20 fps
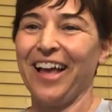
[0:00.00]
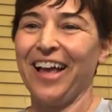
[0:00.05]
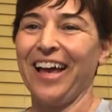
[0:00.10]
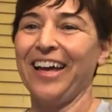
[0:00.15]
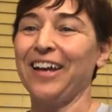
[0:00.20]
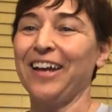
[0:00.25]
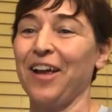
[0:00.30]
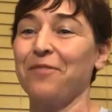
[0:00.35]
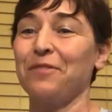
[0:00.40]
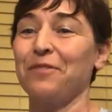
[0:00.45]

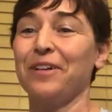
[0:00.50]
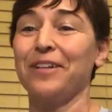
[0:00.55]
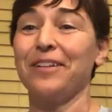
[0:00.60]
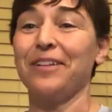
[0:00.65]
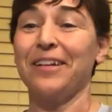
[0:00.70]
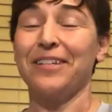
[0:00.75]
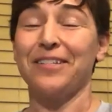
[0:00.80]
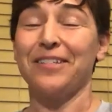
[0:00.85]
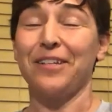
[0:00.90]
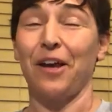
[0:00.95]
And I
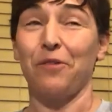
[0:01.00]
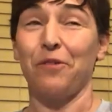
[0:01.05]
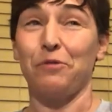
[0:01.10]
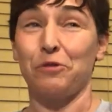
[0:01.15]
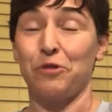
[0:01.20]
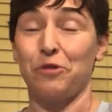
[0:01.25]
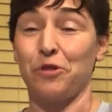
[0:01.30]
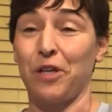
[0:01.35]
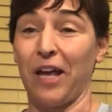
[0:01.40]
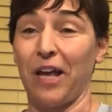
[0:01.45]
realized I
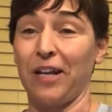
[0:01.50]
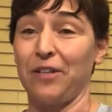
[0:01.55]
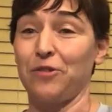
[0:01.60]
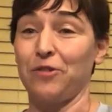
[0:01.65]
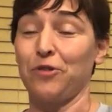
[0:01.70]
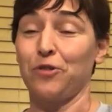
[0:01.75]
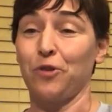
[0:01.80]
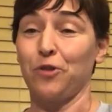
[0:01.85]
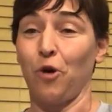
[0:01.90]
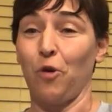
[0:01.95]
was getting
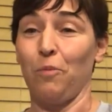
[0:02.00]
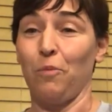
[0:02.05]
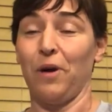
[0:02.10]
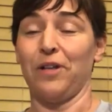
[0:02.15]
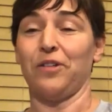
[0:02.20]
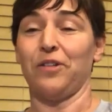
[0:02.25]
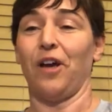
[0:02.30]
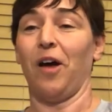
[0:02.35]
so much